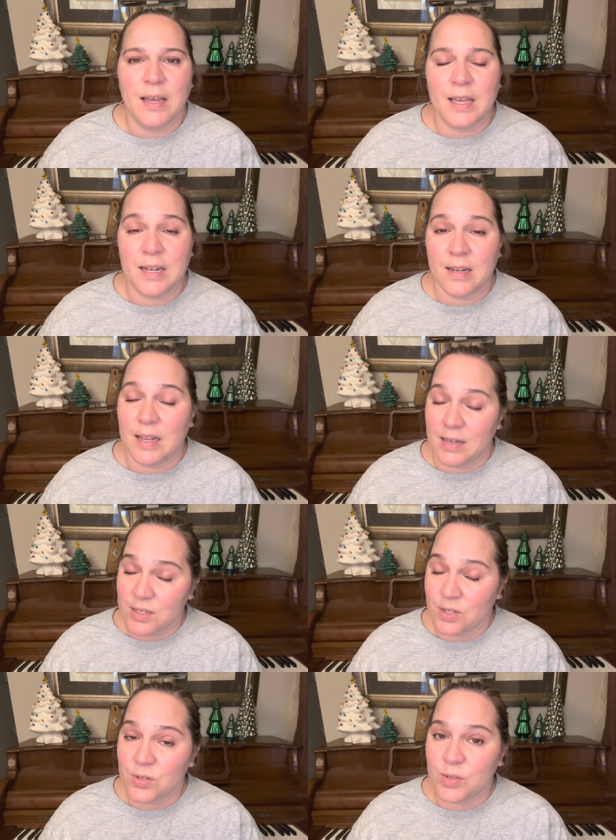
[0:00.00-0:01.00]
It, it is
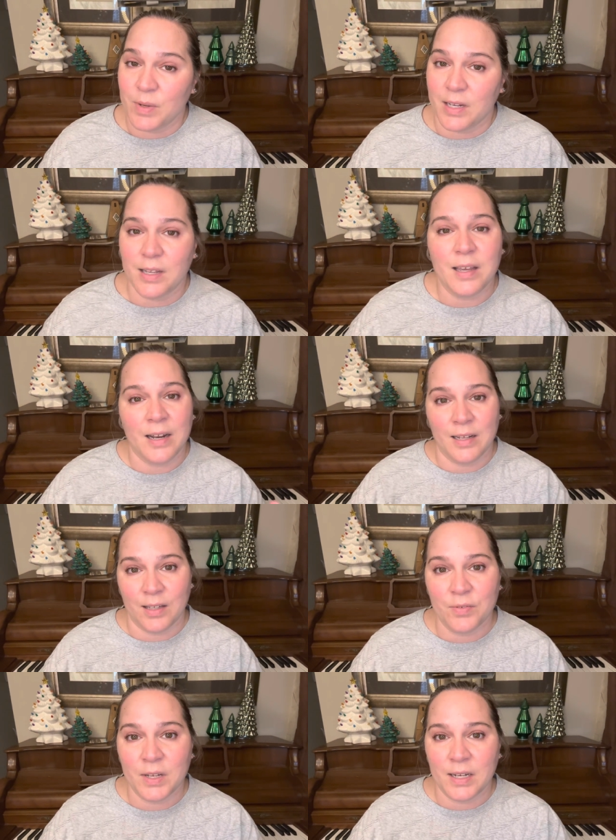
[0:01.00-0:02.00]
social media. And I
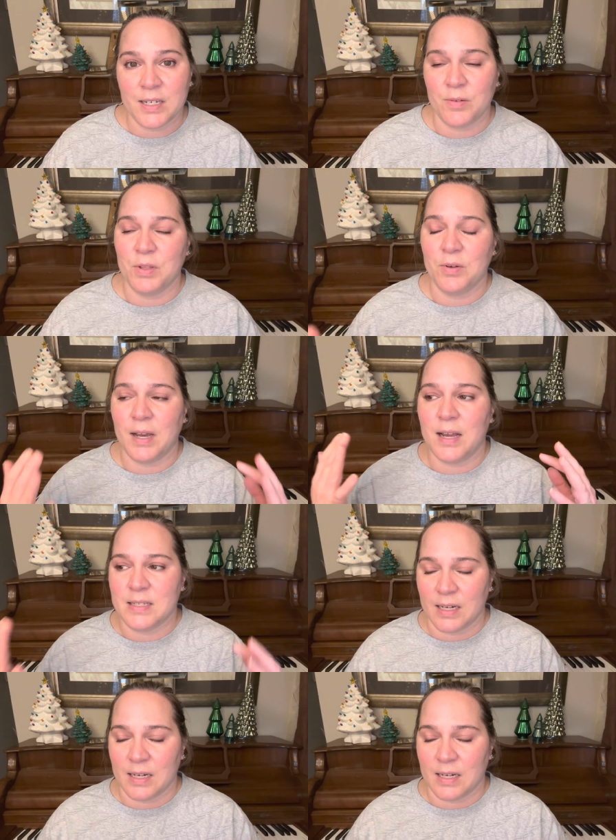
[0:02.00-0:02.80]
love connecting with you guys.